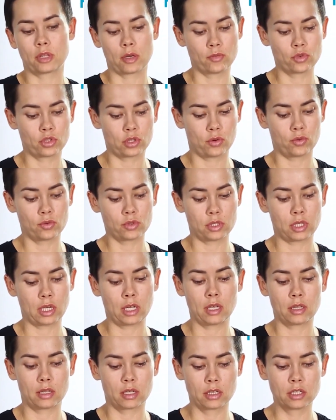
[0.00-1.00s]
half a year.
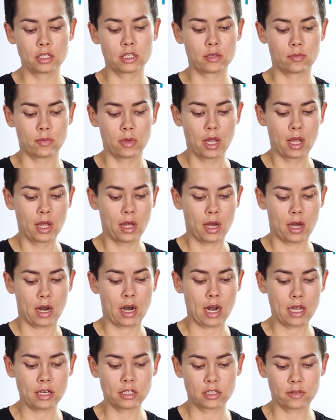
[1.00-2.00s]
Therefore, be
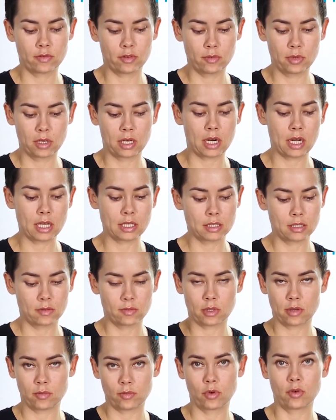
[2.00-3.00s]
sure to
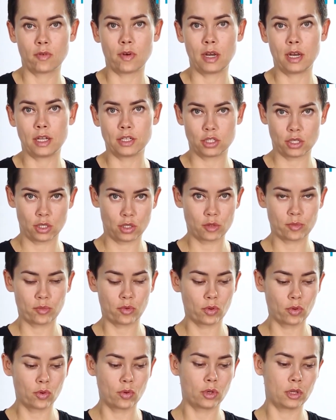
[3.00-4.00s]
study the
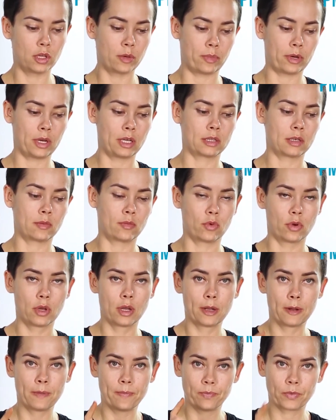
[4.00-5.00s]
properties
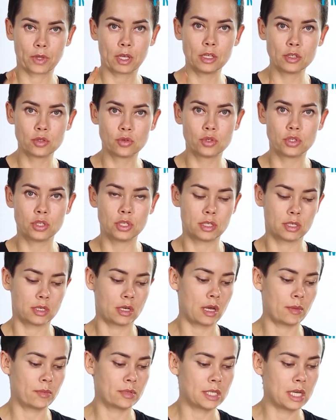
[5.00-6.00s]
of pigments on the
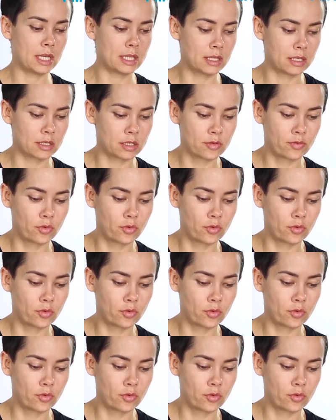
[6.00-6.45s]
internet.